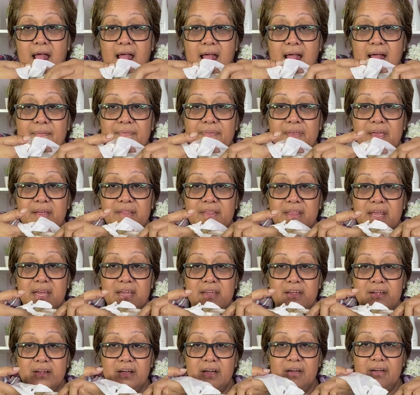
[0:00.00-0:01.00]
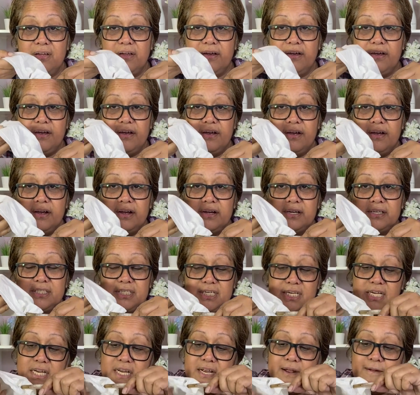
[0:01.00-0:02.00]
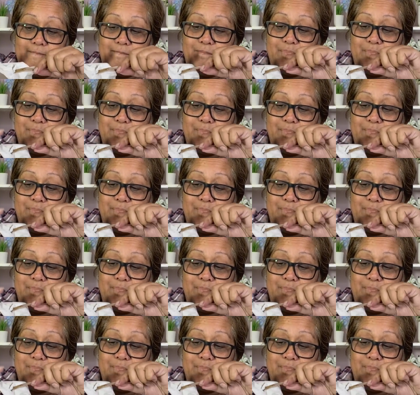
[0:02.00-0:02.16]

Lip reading: And then there you go. See?